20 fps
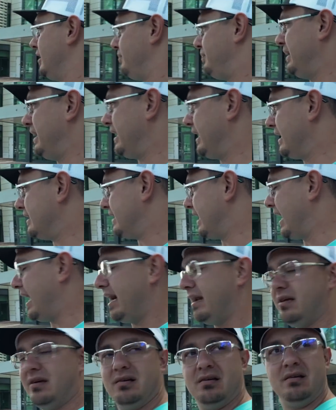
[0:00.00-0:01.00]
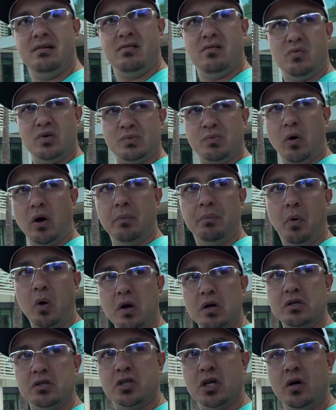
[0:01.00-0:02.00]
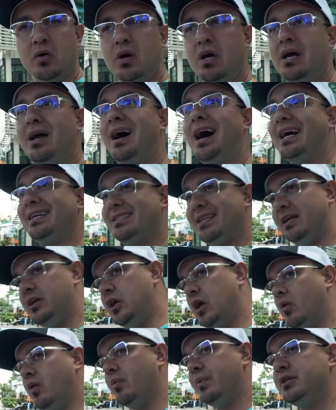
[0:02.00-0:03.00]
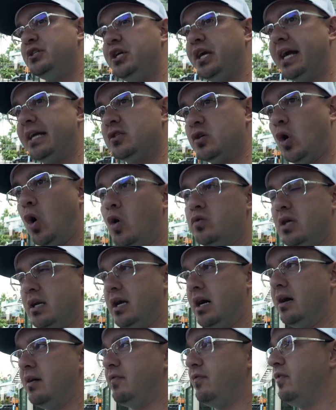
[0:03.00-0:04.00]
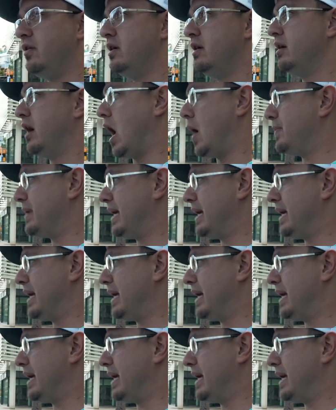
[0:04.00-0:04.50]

being a dad was more important. So I said, you know what, when she gets old enough, I'll